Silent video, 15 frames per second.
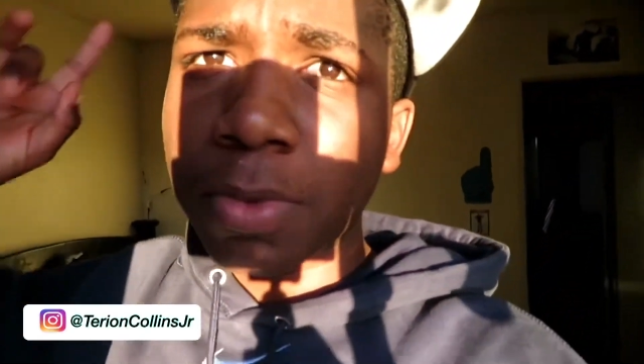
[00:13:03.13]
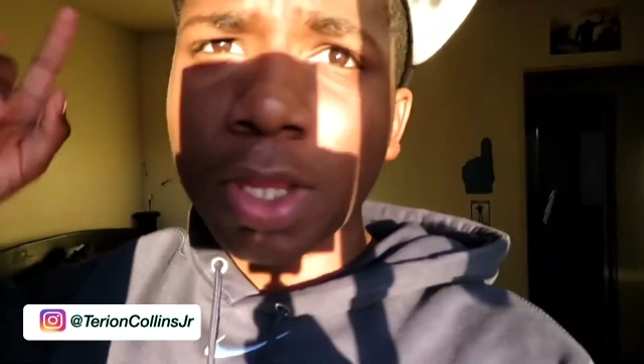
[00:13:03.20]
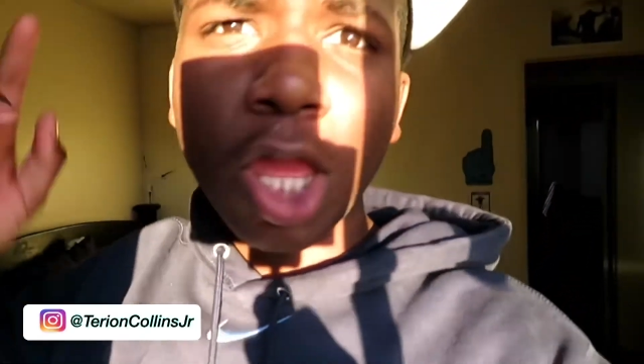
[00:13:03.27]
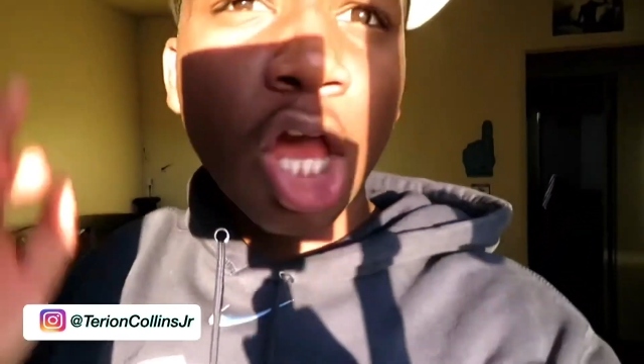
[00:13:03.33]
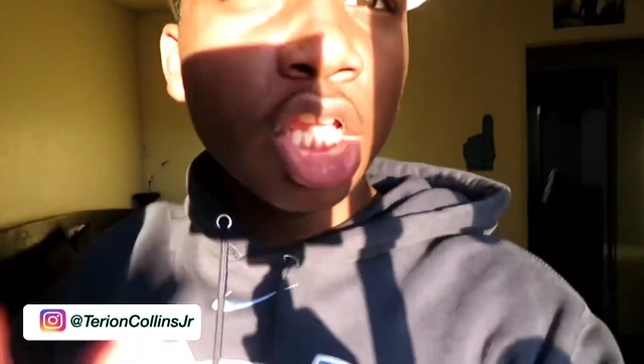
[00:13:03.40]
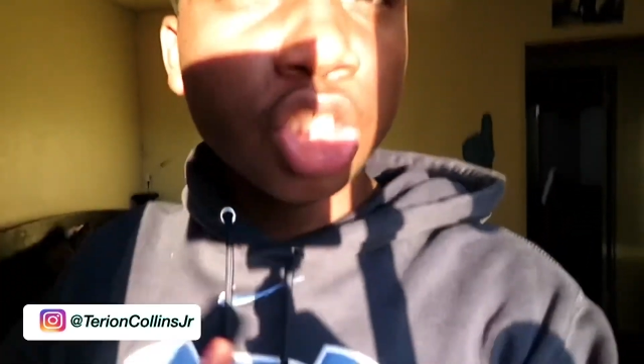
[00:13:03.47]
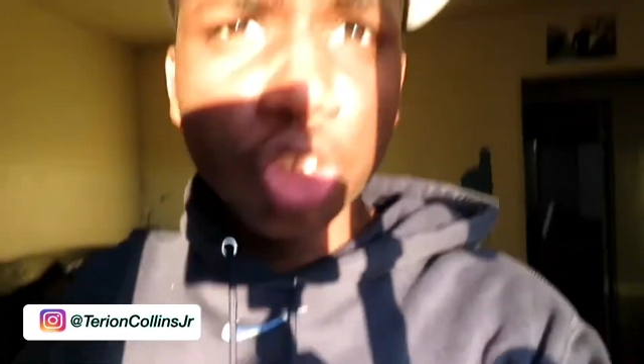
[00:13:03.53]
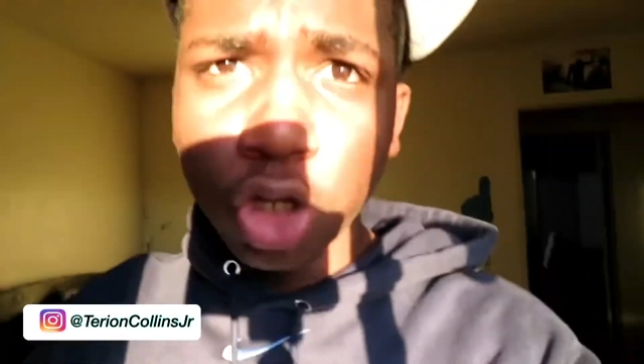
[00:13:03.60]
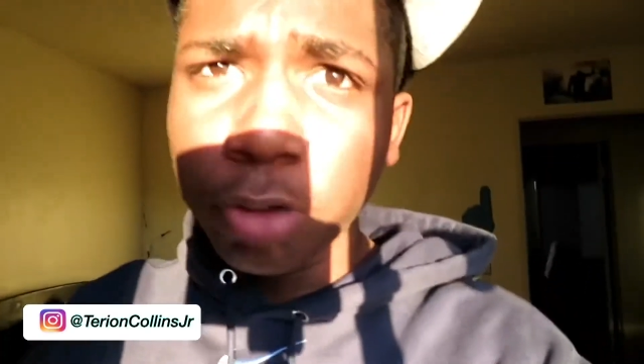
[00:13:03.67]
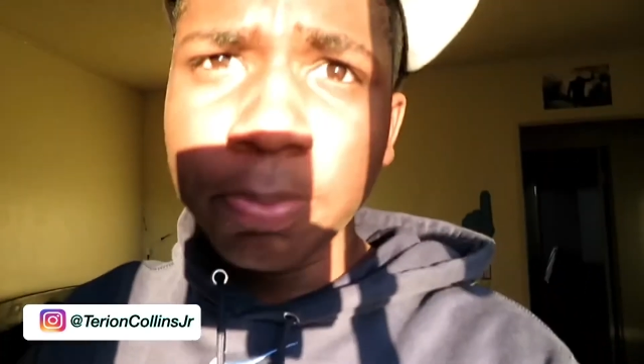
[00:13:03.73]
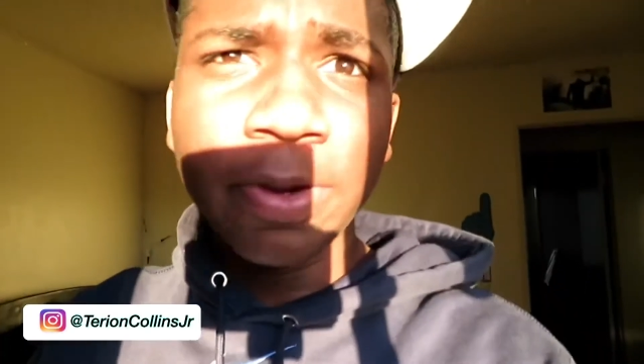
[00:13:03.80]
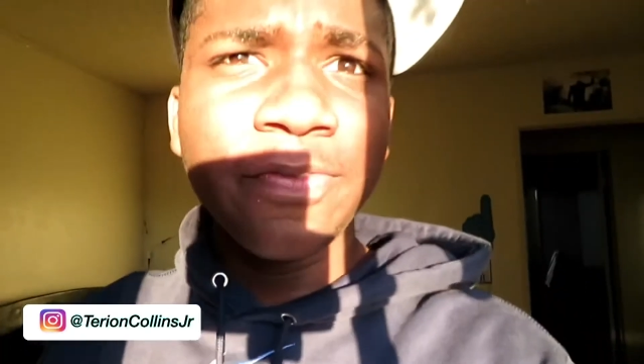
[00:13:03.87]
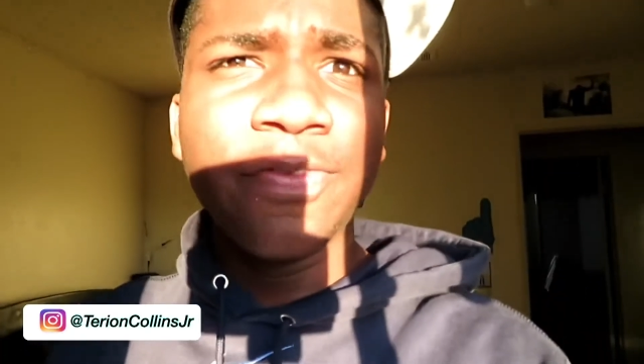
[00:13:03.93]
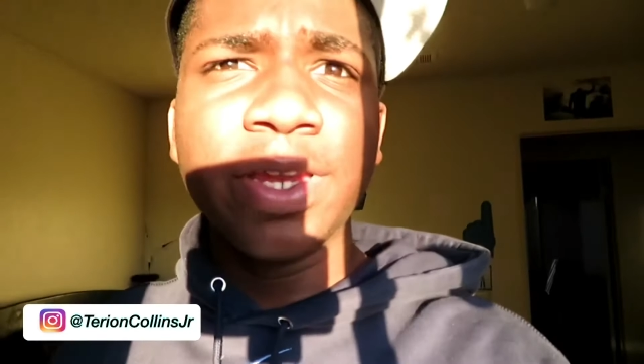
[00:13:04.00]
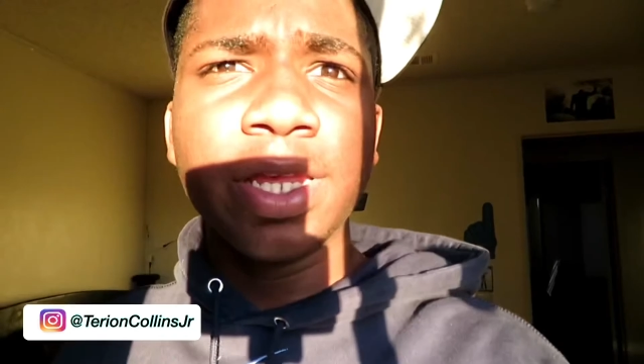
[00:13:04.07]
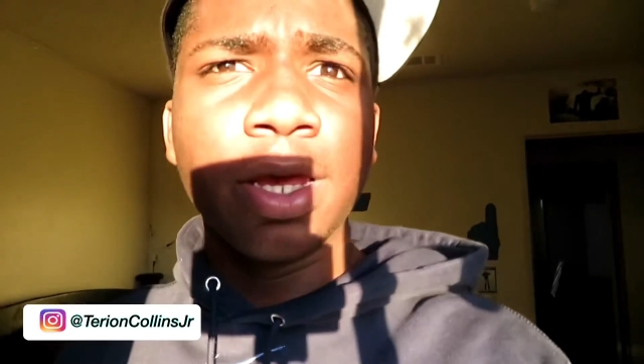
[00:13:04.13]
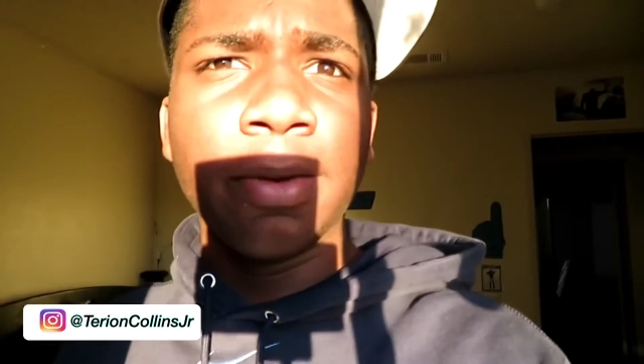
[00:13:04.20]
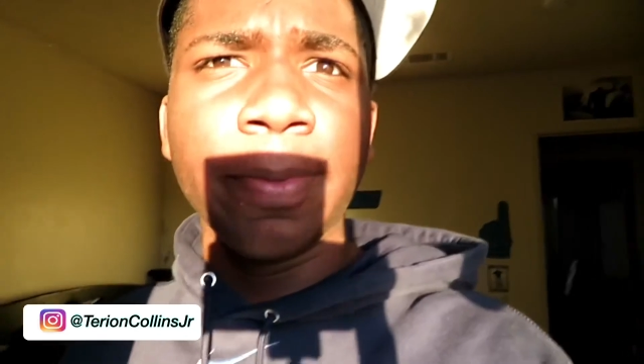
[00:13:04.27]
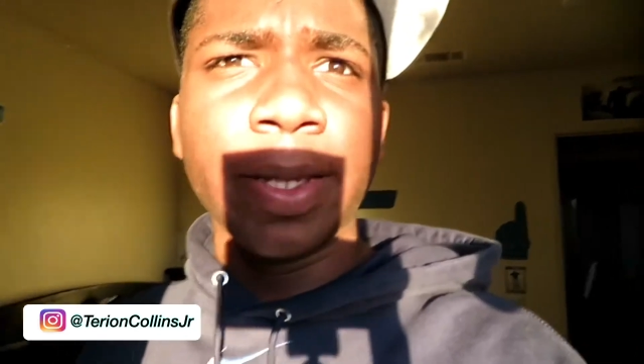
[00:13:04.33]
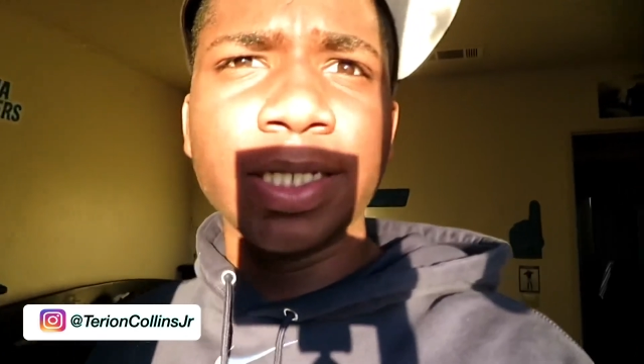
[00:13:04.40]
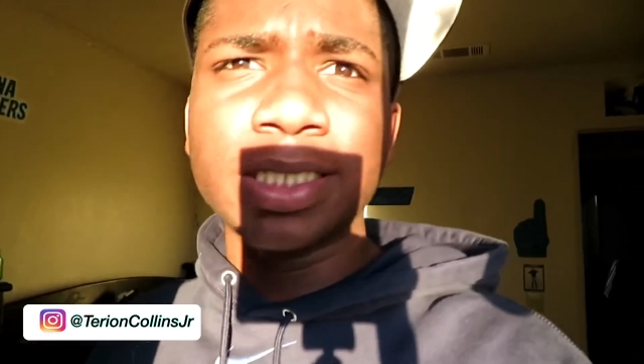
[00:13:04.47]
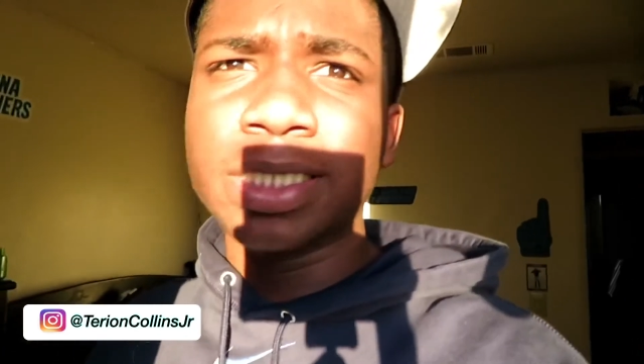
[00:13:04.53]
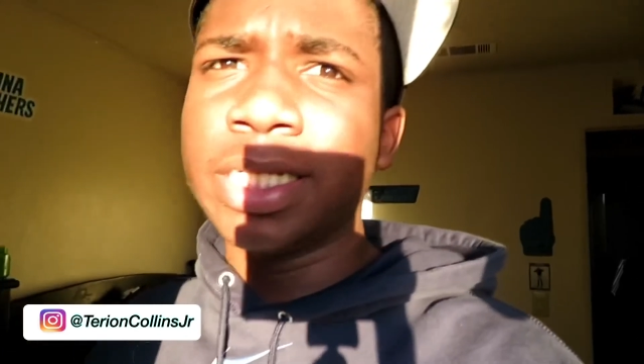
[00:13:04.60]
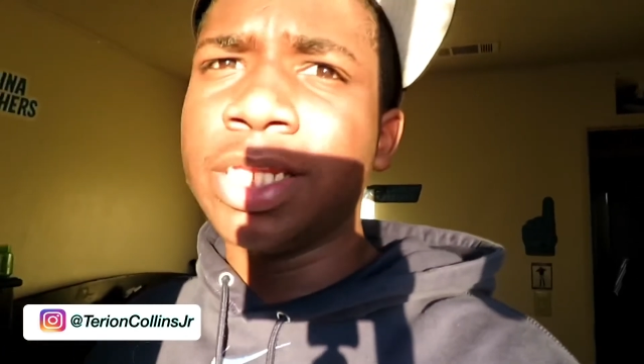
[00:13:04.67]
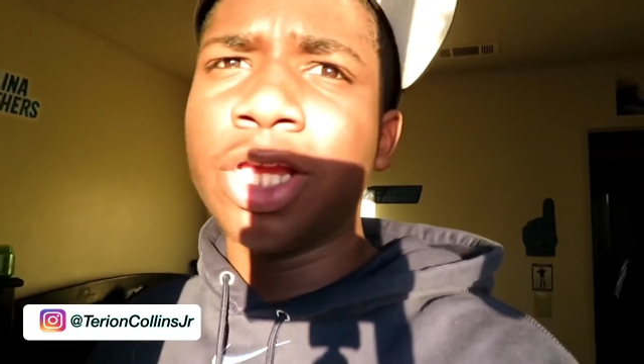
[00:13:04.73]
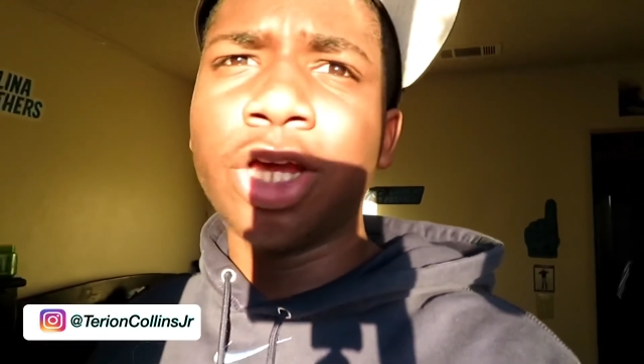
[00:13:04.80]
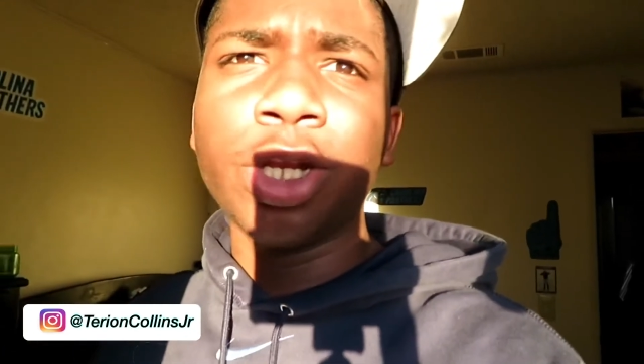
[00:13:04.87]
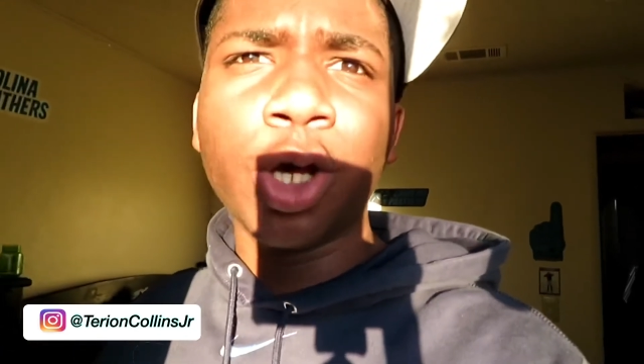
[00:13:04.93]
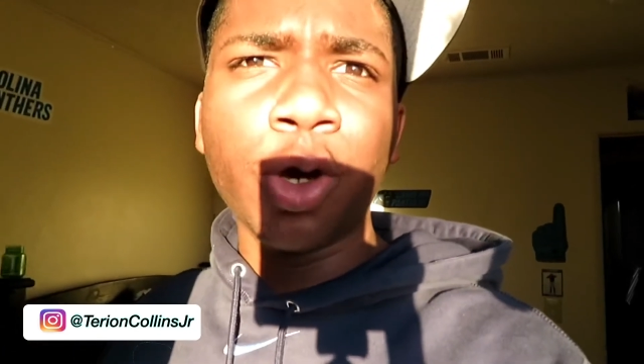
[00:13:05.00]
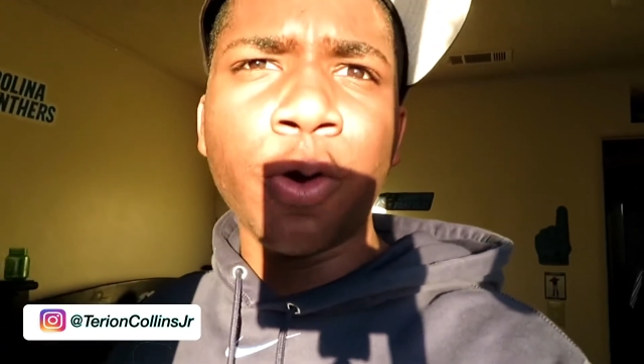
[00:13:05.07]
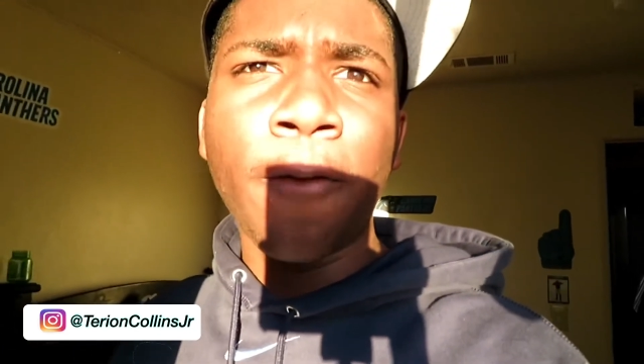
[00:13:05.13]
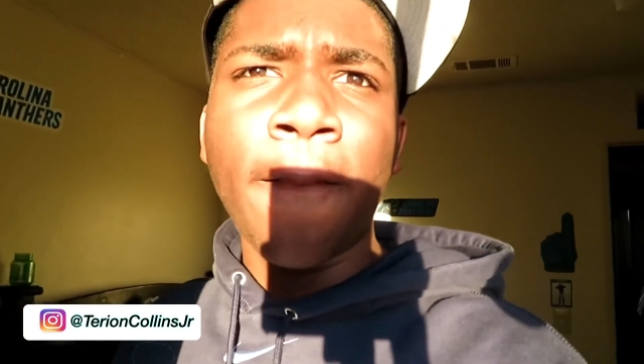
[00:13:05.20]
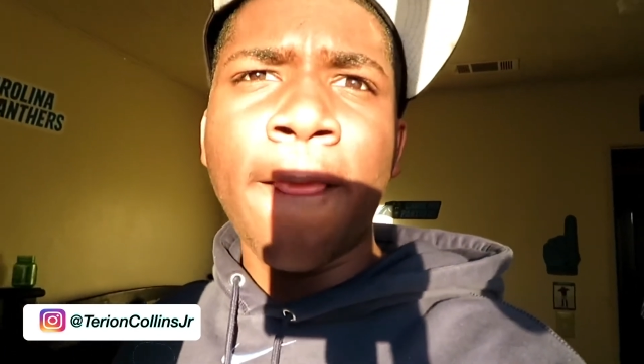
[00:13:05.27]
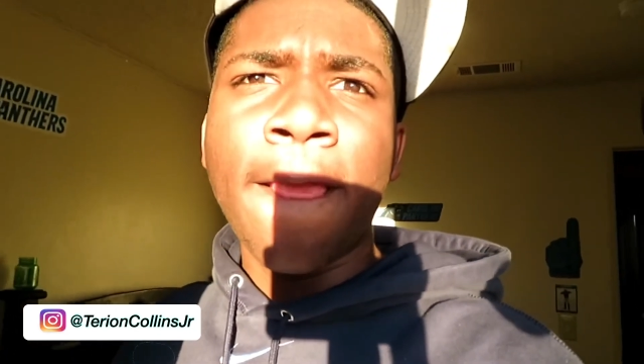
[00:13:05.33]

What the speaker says: a short, brief video, man. Just letting y'all know